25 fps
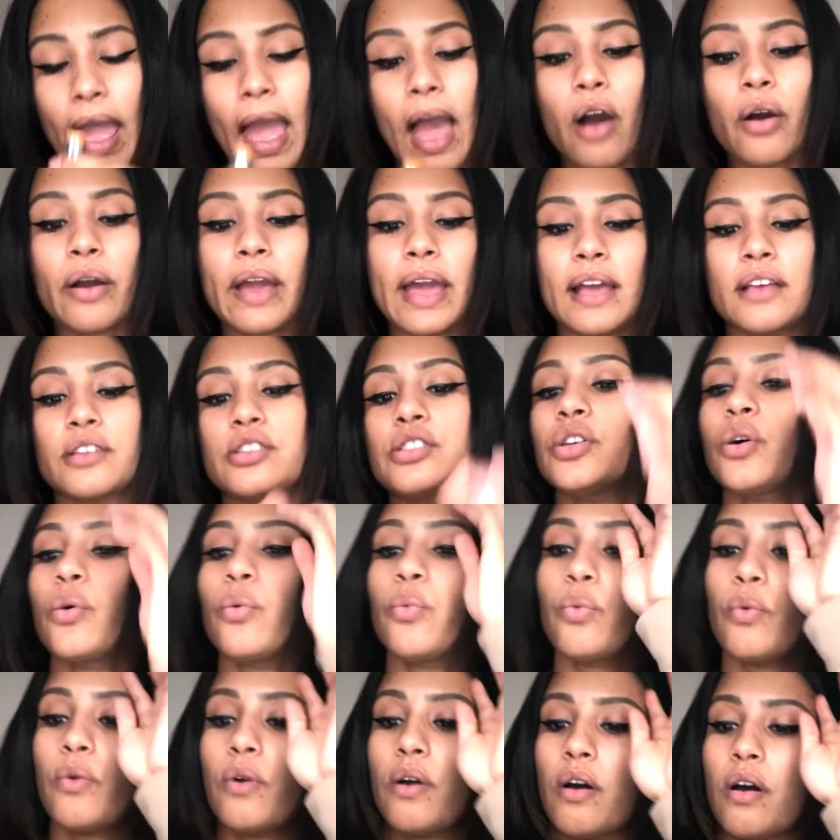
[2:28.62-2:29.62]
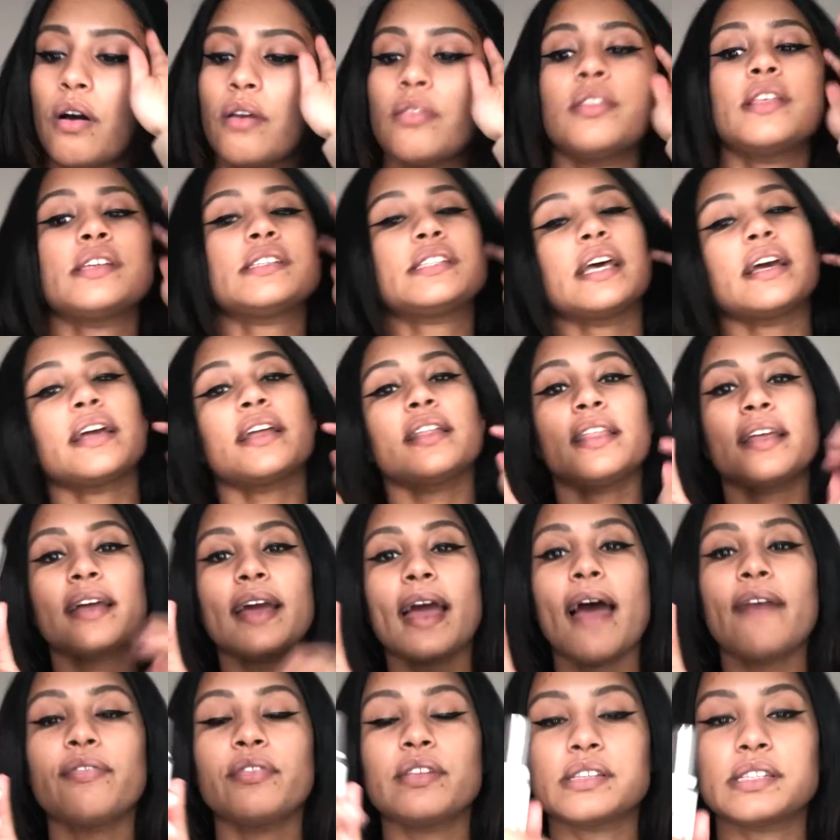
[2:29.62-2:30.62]
Okay, so the second thing I
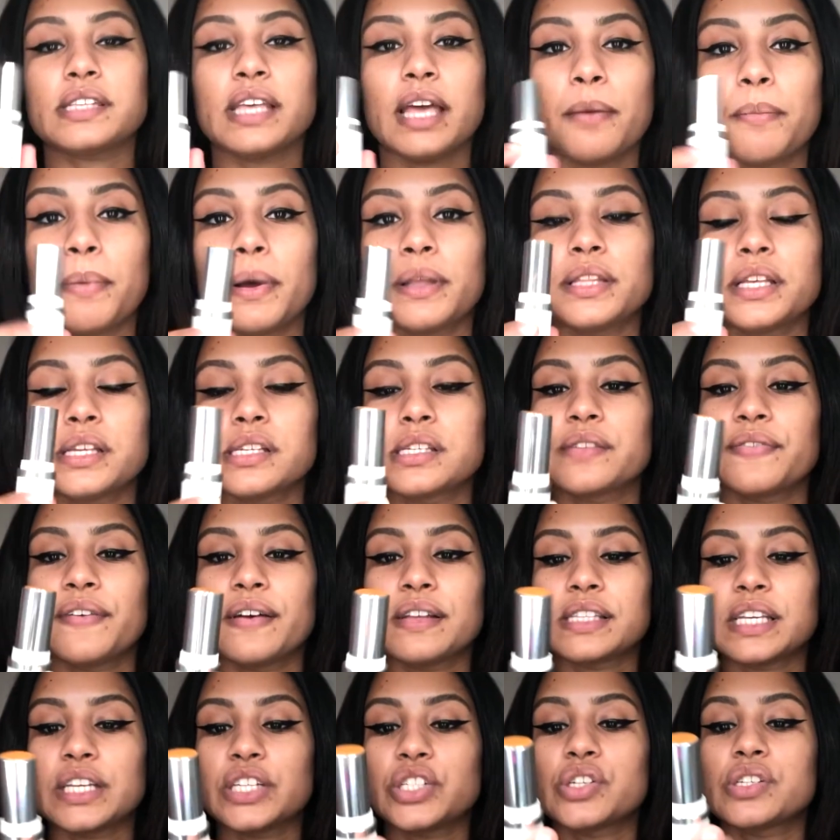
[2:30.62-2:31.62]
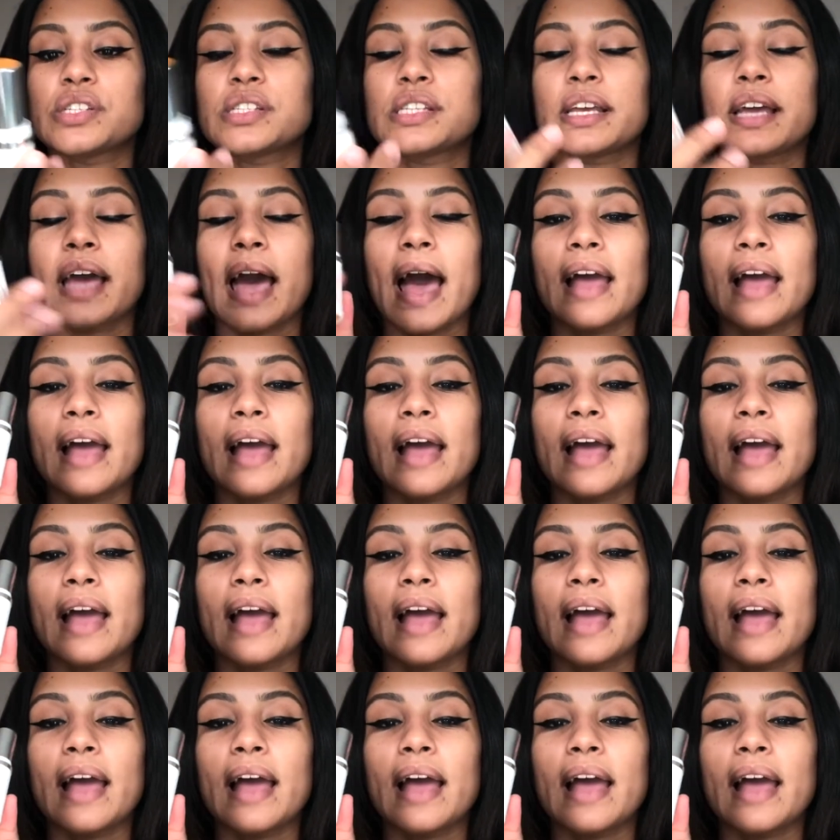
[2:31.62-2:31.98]
have to say about this foundation stick,